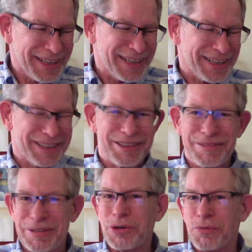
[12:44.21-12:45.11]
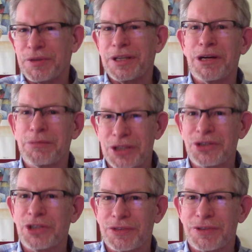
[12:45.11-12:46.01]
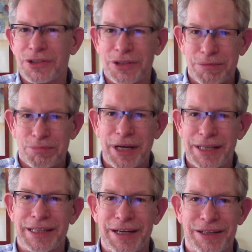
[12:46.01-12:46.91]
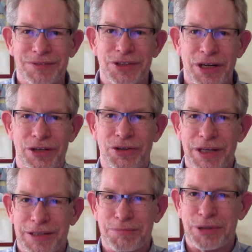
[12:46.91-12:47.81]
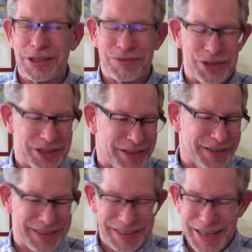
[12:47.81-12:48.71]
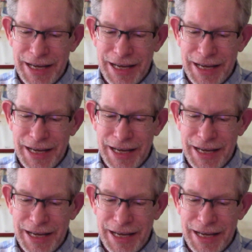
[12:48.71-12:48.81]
but hopefully the numbers are useful to you to break it down if you're going to look at the printed version of this.